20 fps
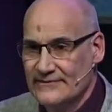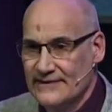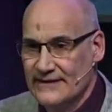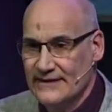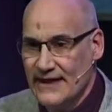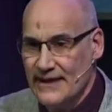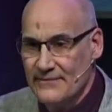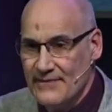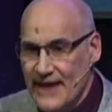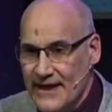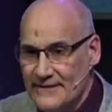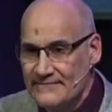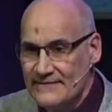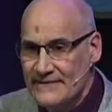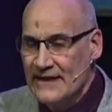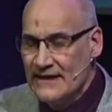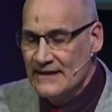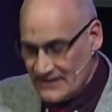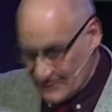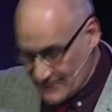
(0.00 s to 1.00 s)
Amen?
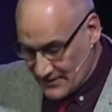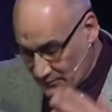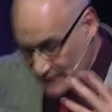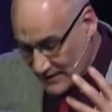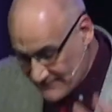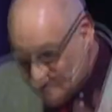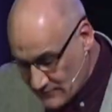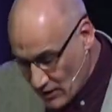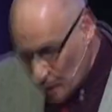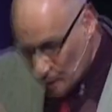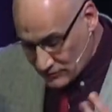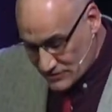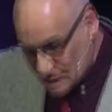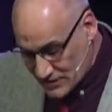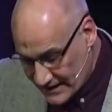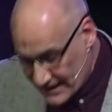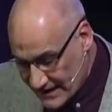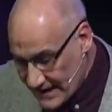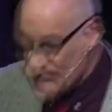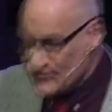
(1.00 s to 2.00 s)
That we've got to
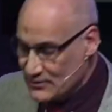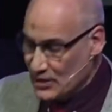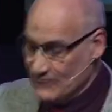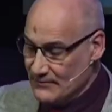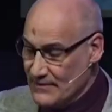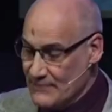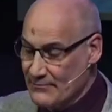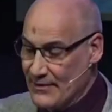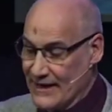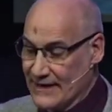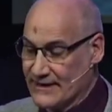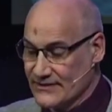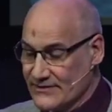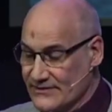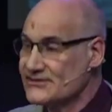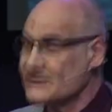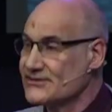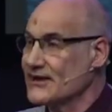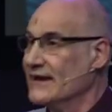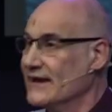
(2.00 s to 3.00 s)
keep coming back and
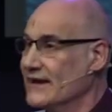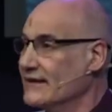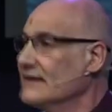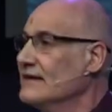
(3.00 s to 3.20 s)
saying,